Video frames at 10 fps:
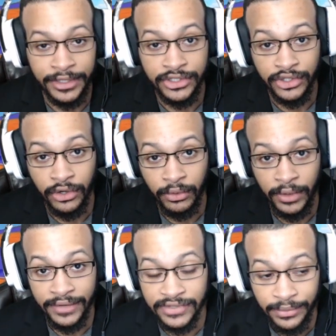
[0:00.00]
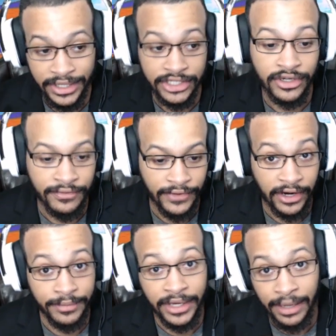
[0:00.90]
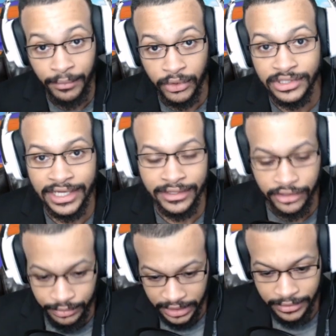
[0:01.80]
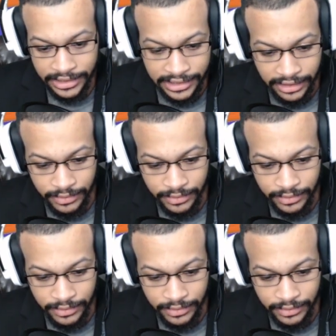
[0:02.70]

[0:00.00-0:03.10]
So if someone is going to fire me, I'm most likely going to be able to see them.